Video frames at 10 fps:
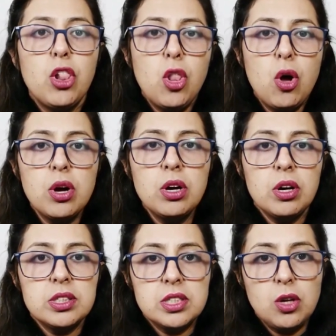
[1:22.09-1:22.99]

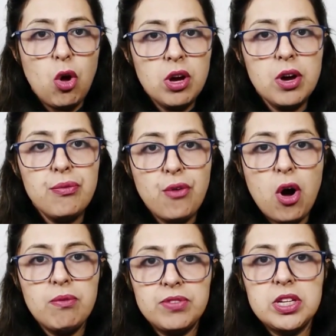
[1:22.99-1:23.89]
longer
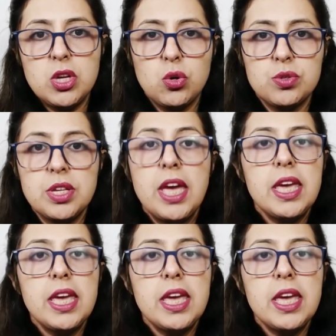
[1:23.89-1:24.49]
form videos,